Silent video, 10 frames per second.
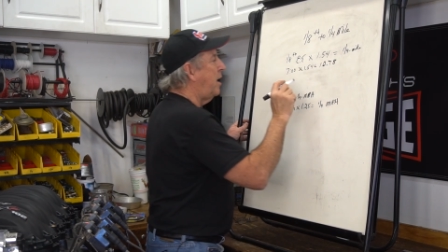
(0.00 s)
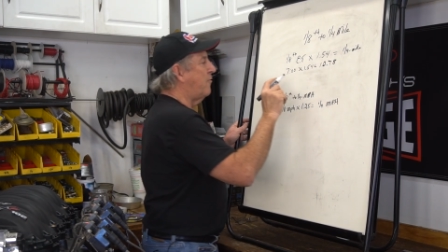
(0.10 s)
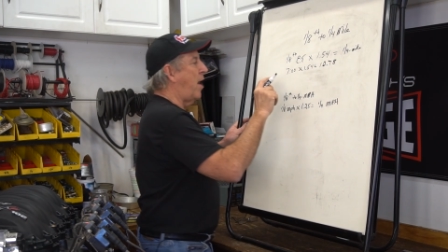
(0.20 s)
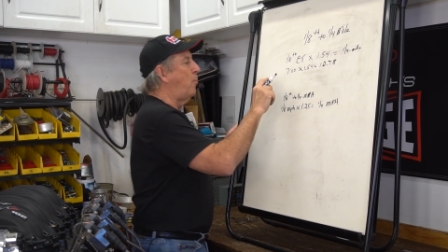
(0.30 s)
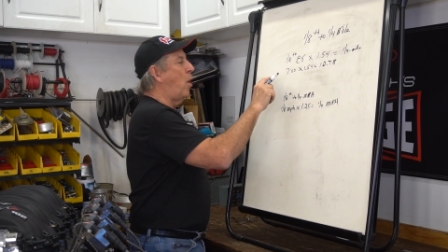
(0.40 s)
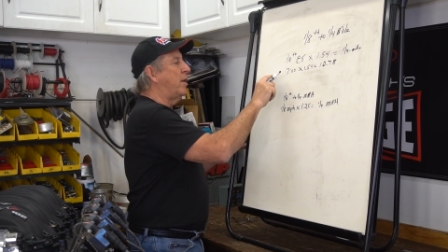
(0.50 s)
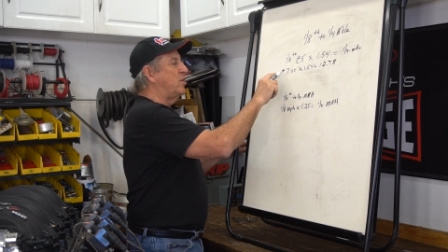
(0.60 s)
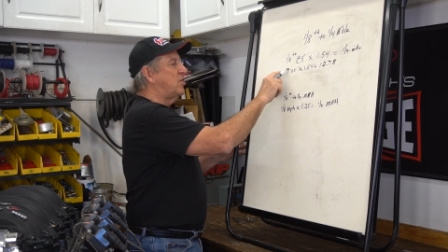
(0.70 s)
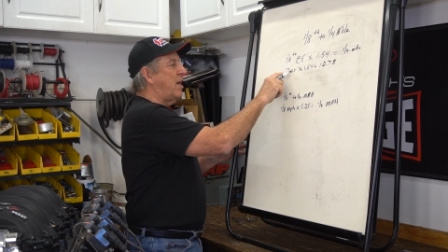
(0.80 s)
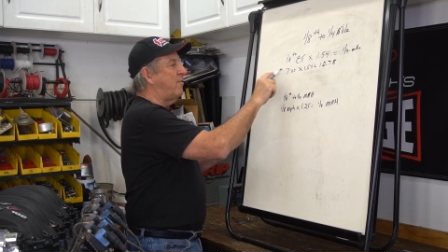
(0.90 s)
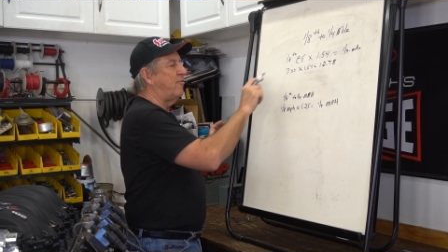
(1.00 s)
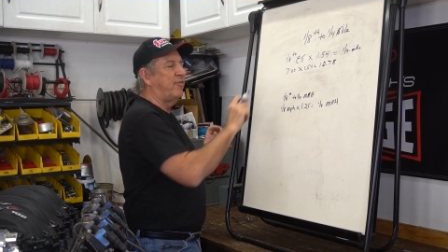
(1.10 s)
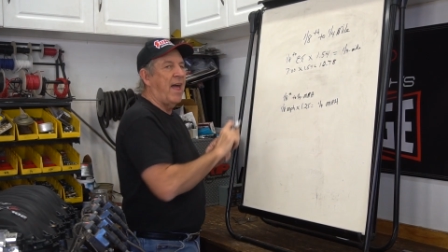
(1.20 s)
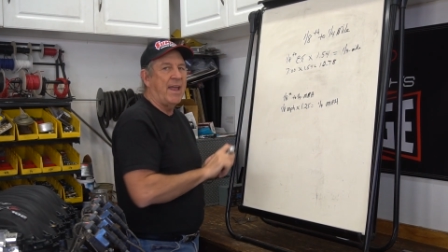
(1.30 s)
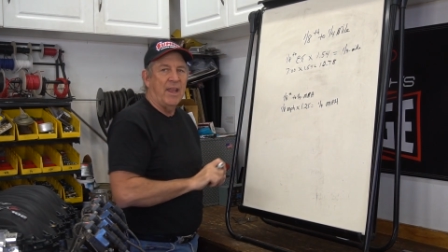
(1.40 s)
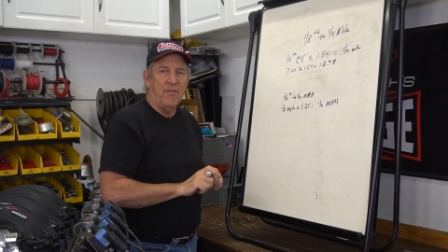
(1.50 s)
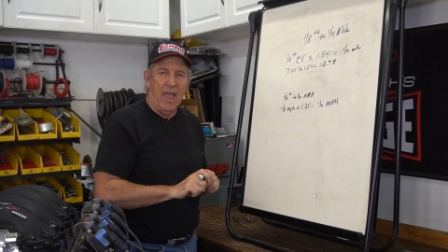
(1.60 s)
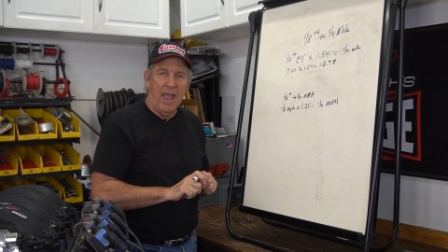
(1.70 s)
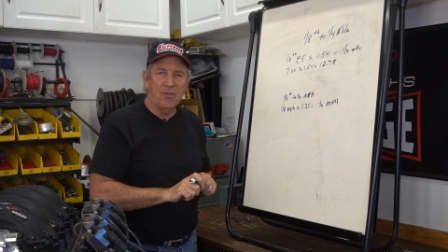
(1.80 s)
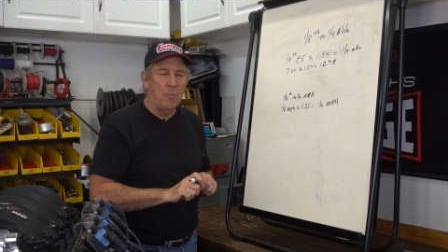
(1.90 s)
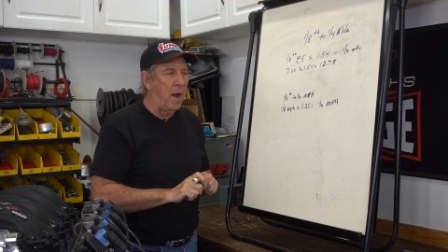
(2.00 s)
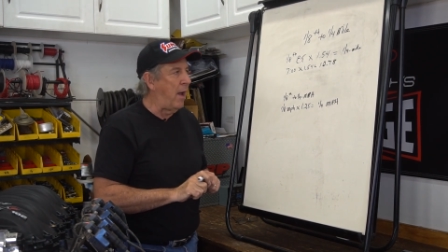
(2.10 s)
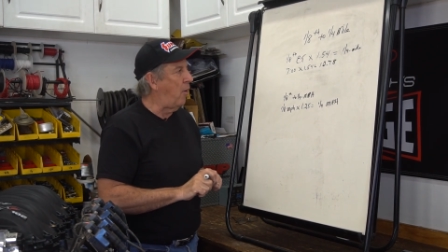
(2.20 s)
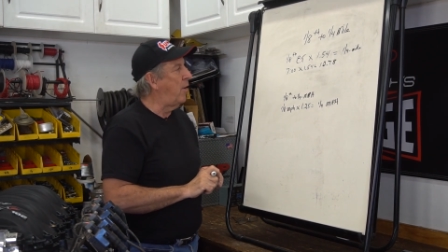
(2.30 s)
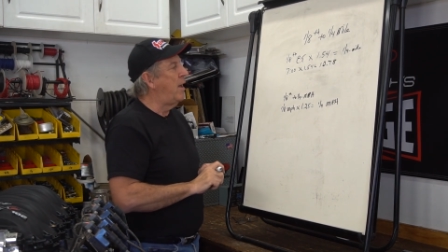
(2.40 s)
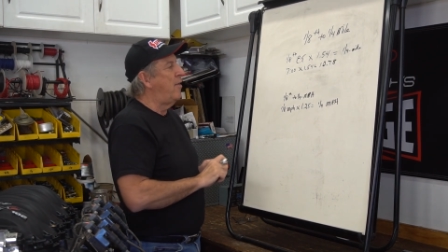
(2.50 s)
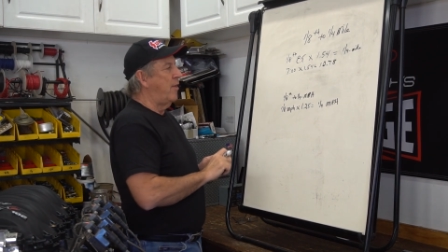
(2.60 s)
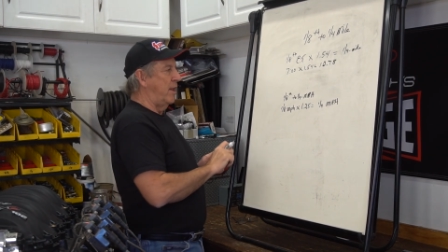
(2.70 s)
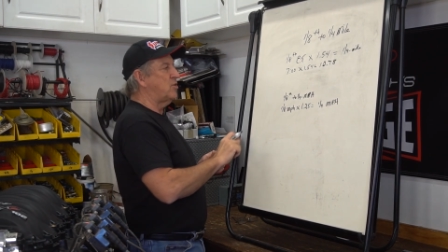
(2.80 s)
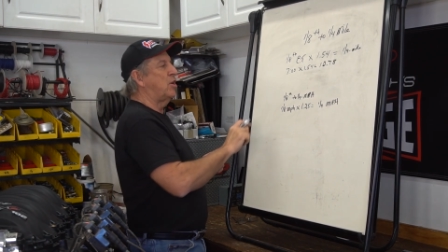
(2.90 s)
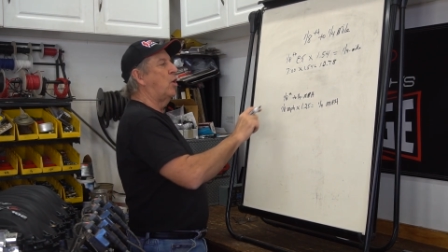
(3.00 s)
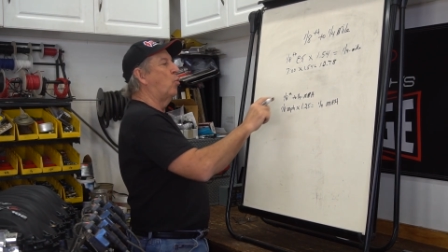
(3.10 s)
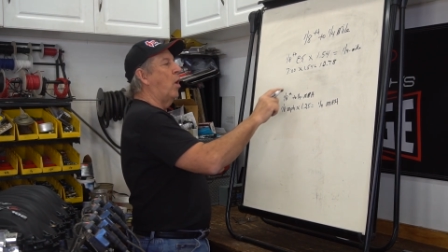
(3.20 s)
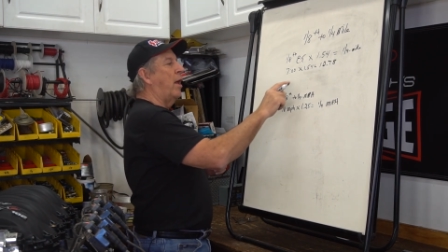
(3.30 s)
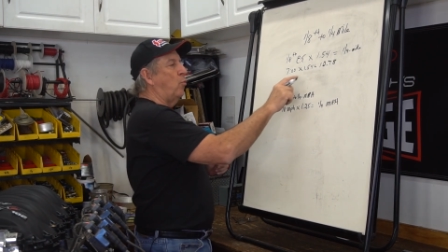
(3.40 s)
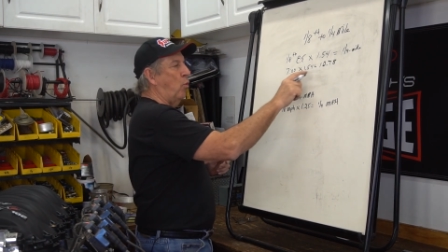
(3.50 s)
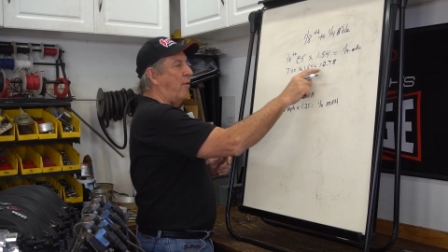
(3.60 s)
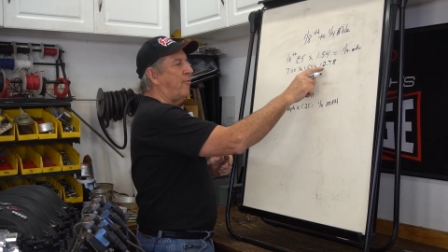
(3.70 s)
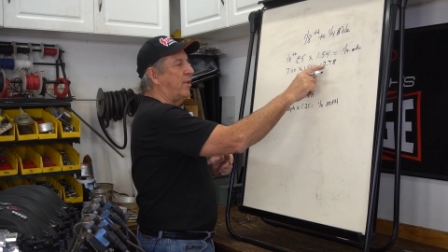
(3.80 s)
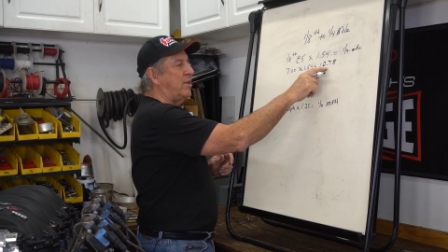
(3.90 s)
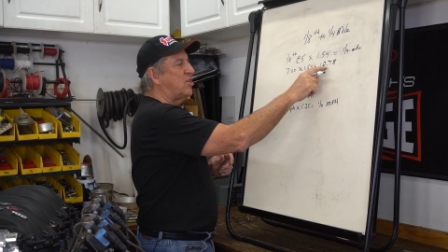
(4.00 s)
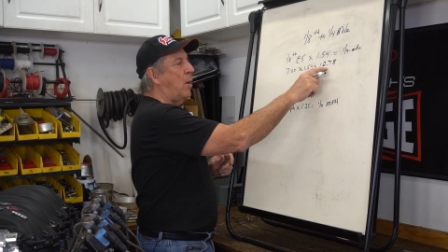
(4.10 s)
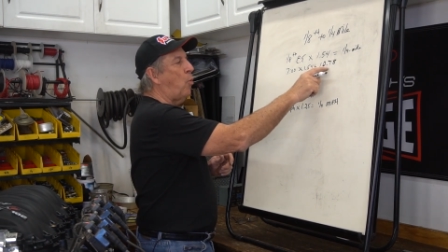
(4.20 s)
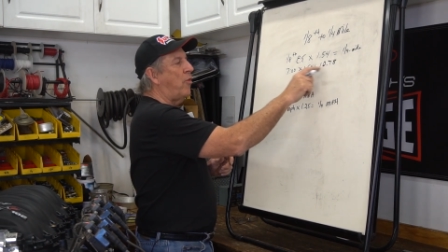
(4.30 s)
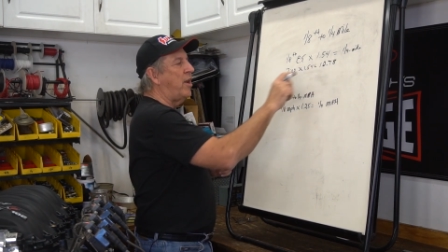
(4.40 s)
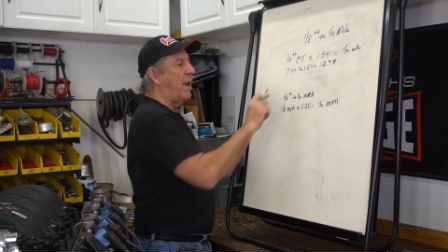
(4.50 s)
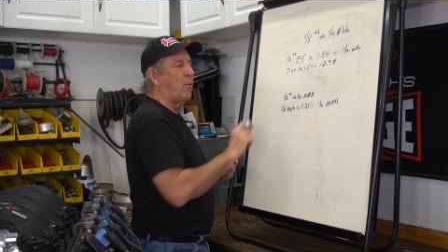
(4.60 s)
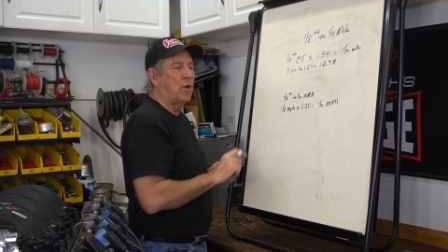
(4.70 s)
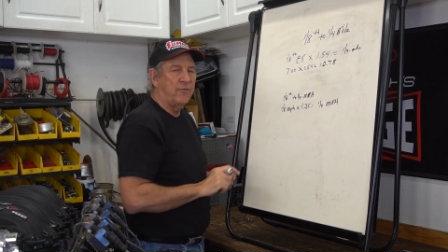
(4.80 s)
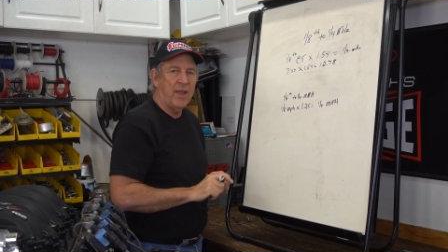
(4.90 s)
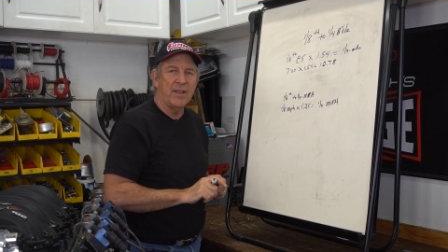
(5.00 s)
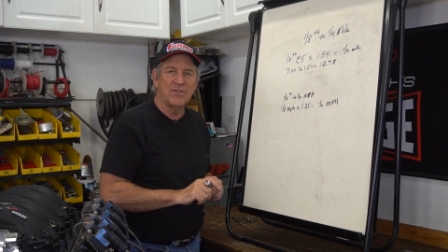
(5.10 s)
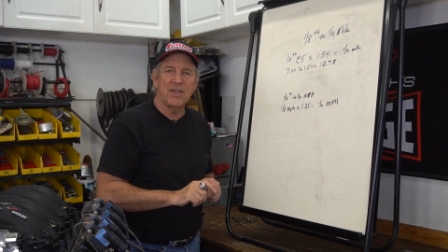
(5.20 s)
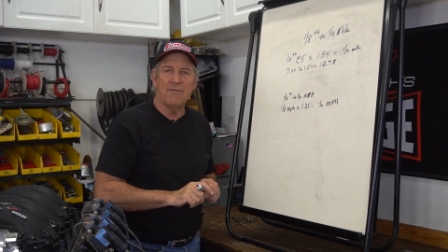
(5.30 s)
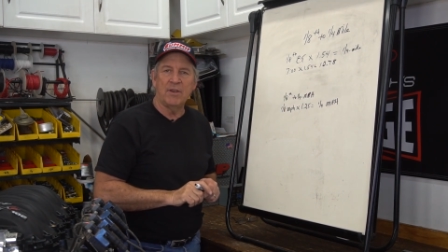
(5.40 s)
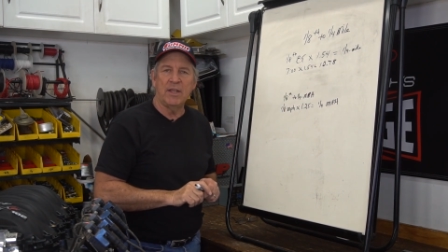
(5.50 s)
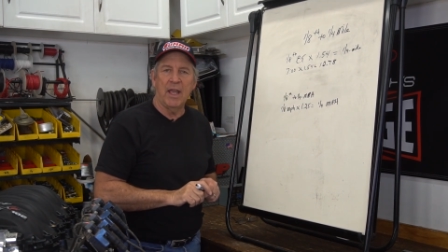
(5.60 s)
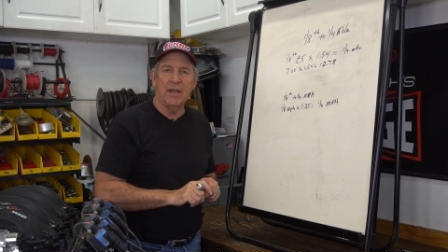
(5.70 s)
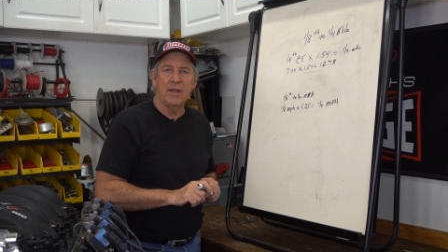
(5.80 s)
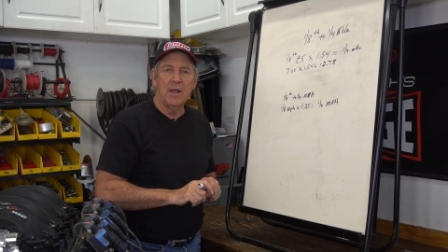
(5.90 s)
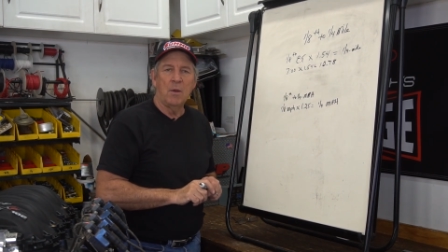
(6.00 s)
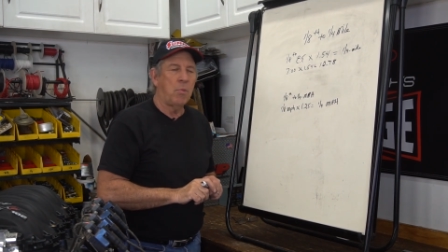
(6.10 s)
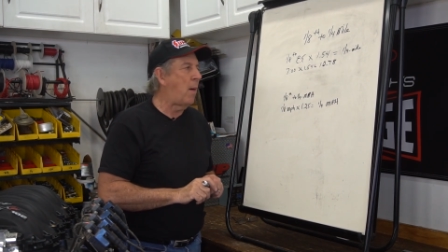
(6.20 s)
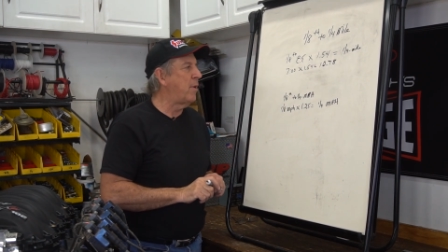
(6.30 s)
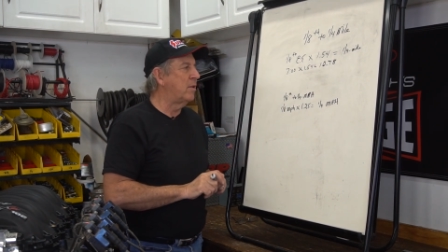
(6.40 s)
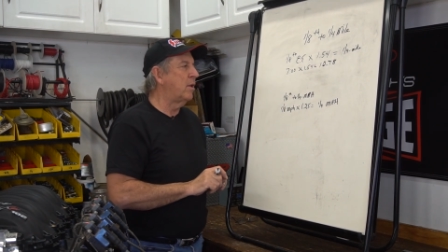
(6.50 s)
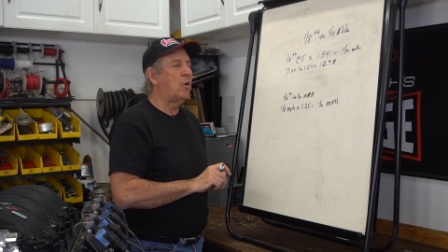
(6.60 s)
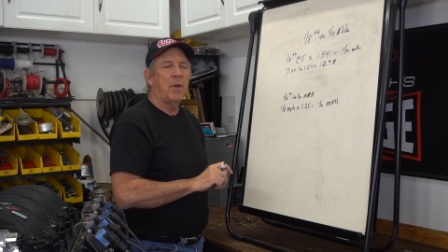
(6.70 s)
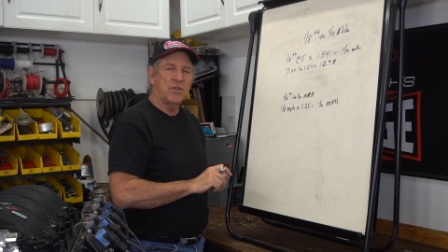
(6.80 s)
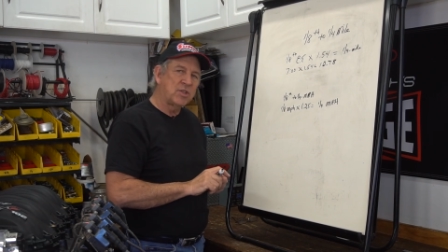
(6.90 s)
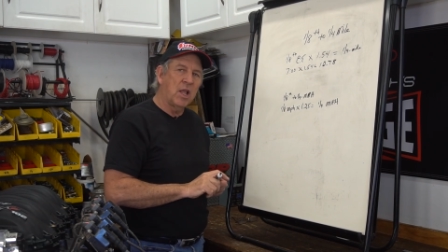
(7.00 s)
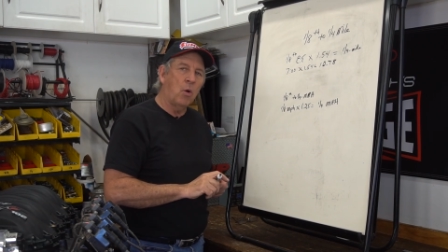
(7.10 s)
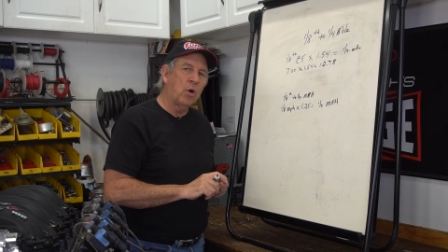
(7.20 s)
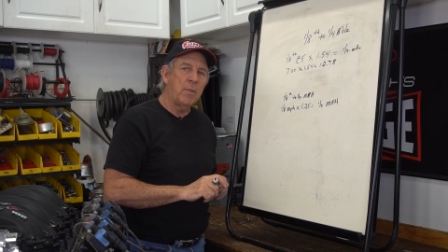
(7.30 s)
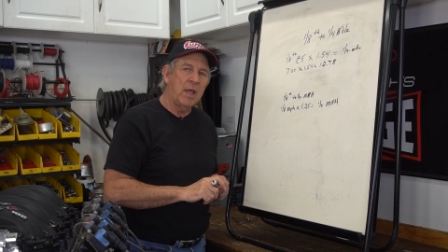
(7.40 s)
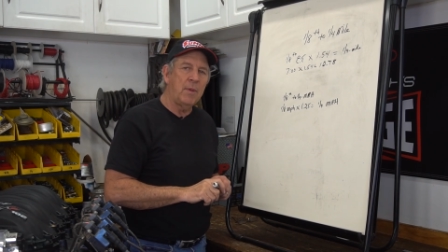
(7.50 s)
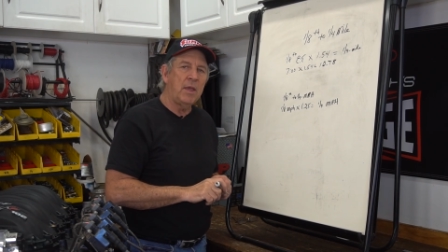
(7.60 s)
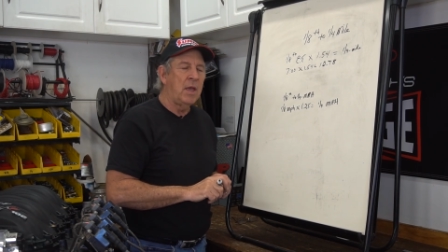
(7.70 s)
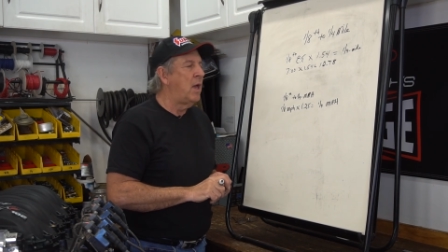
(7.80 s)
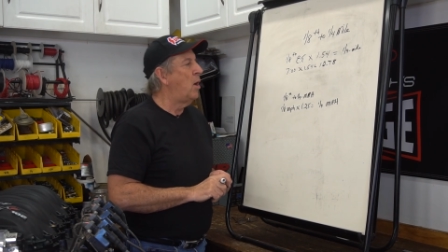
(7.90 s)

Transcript: if I'm running seven flat in the eighth mile, that it's gonna run roughly somewhere in the neighborhood of ten seventy-eight, probably a little bit slower maybe,